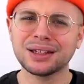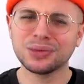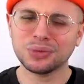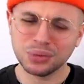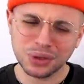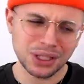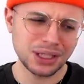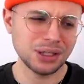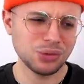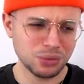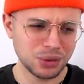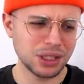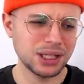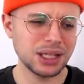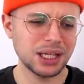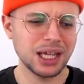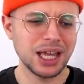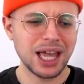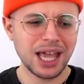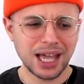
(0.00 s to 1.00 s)
Really,
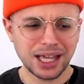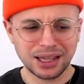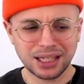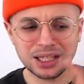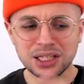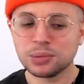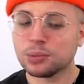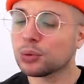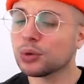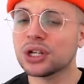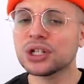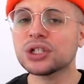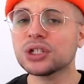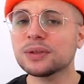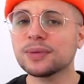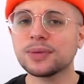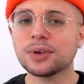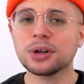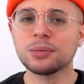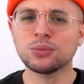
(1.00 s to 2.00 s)
really. And the
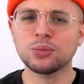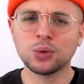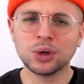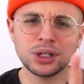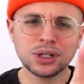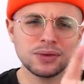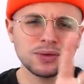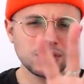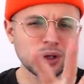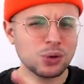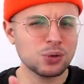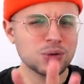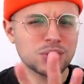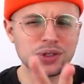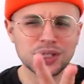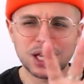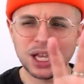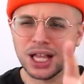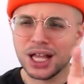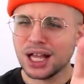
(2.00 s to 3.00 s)
inspiration from one of
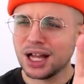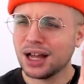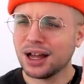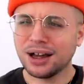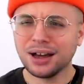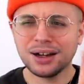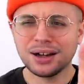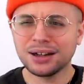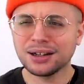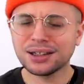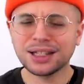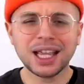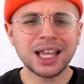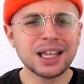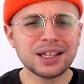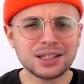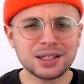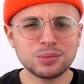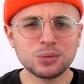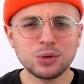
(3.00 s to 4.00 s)
those
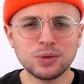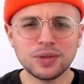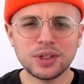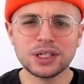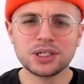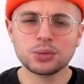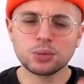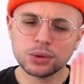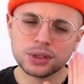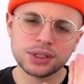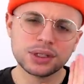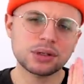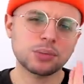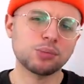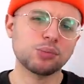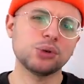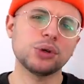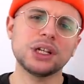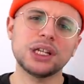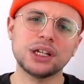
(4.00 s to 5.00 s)
dance movies was
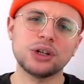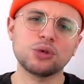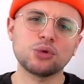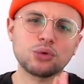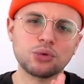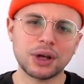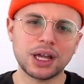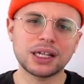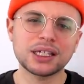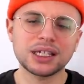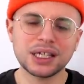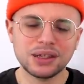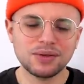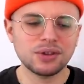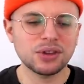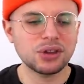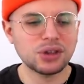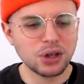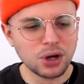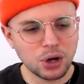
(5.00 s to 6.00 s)
pretty great,
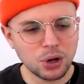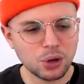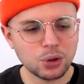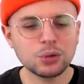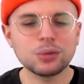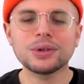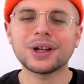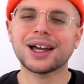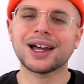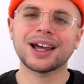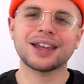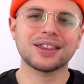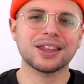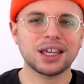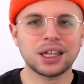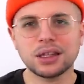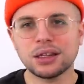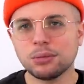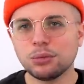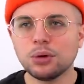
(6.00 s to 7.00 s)
even though I
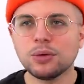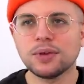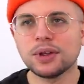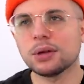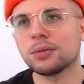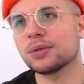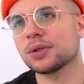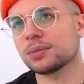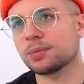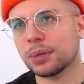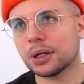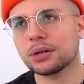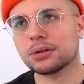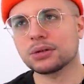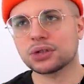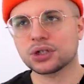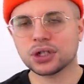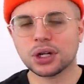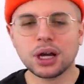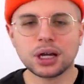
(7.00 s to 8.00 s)
think in the movie it was better
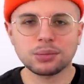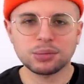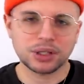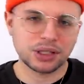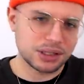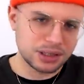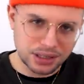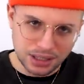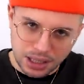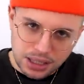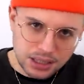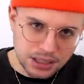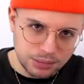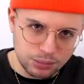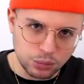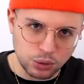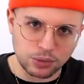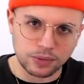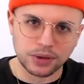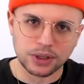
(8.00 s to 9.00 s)
shot because it's a
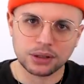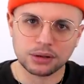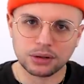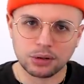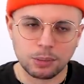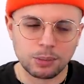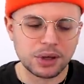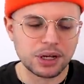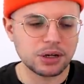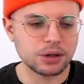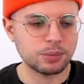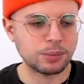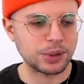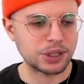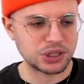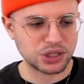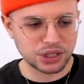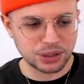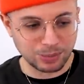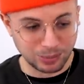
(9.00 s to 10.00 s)
movie, you know, bigger
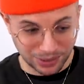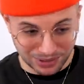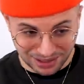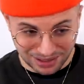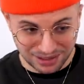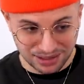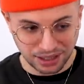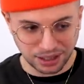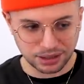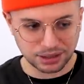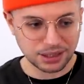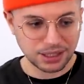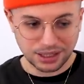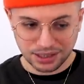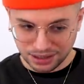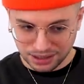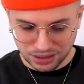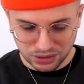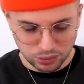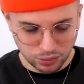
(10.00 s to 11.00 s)
budget, but still,
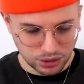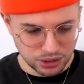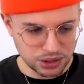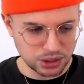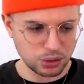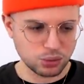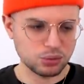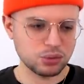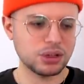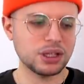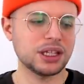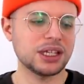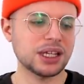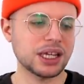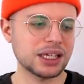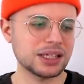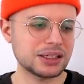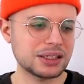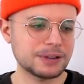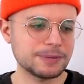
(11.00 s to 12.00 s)
this was really
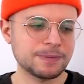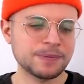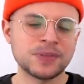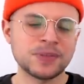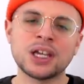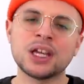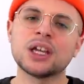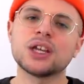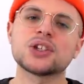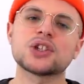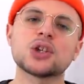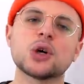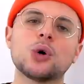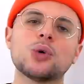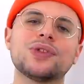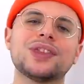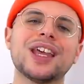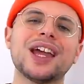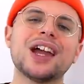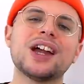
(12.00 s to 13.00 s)
nice. So
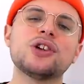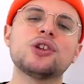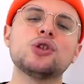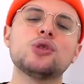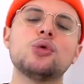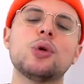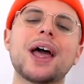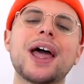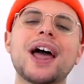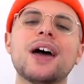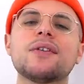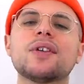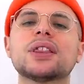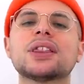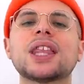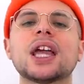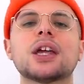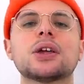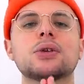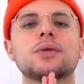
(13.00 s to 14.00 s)
there you have it.
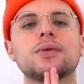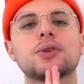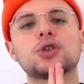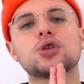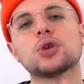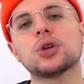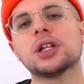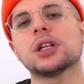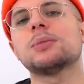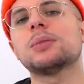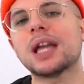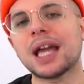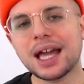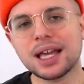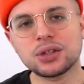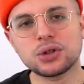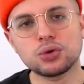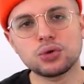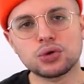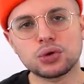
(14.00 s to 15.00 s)
Thank you for joining me
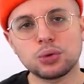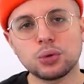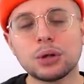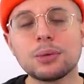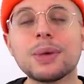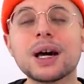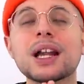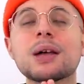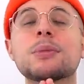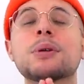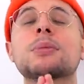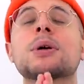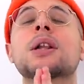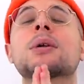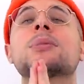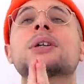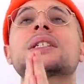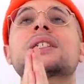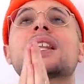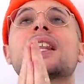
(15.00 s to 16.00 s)
as usual.
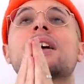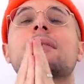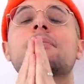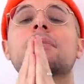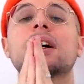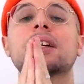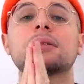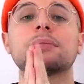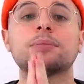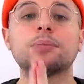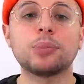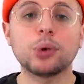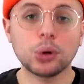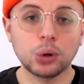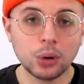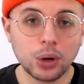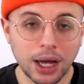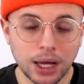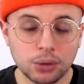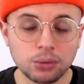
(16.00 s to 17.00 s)
Maraming salamat
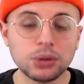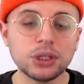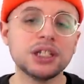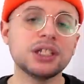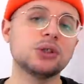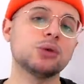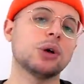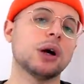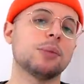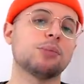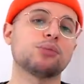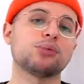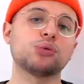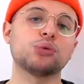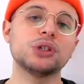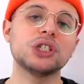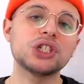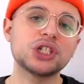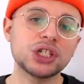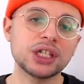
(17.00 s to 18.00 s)
po. I really do
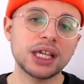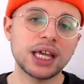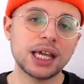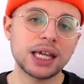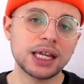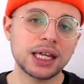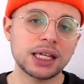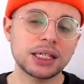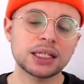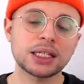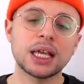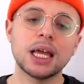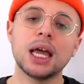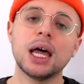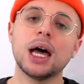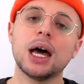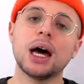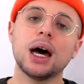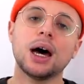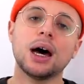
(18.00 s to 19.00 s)
appreciate it.
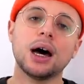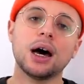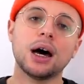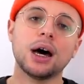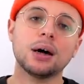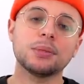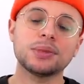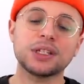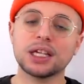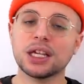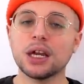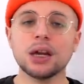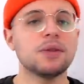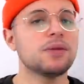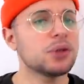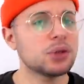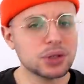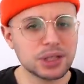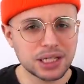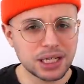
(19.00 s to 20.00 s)
Take care
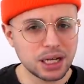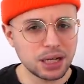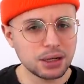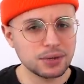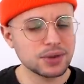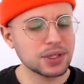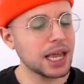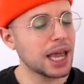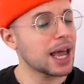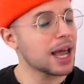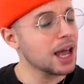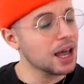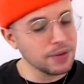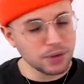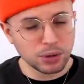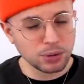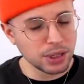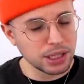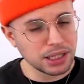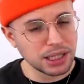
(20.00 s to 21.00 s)
of yourselves. Have a
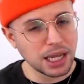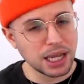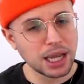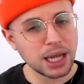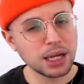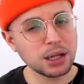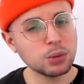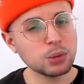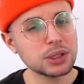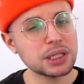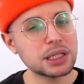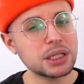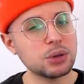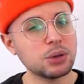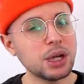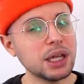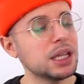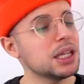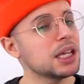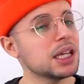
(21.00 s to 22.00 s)
great day, and I will see you
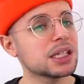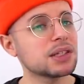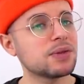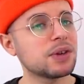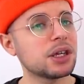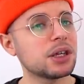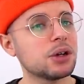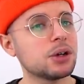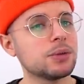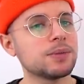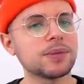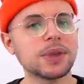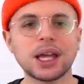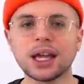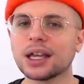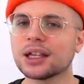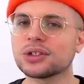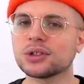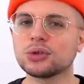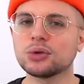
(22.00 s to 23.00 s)
in the next video
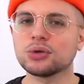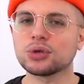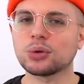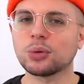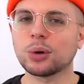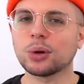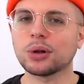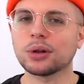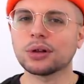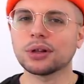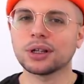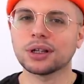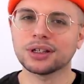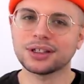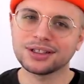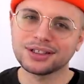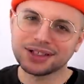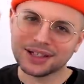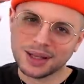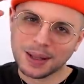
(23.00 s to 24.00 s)
as usual.
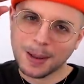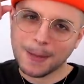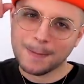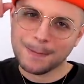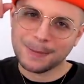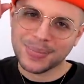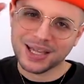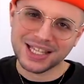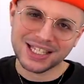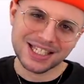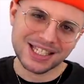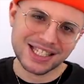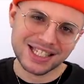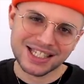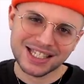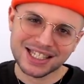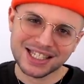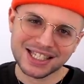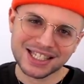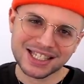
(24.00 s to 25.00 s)
Peace.